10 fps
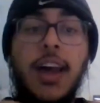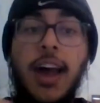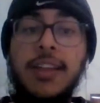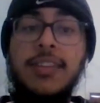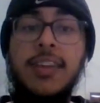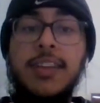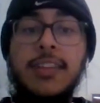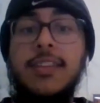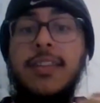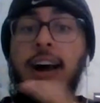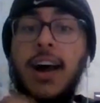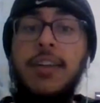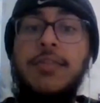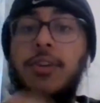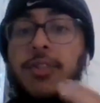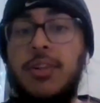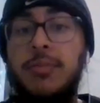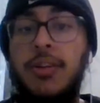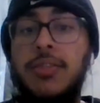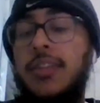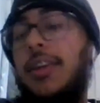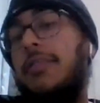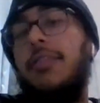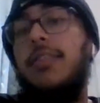And since I've talked about that,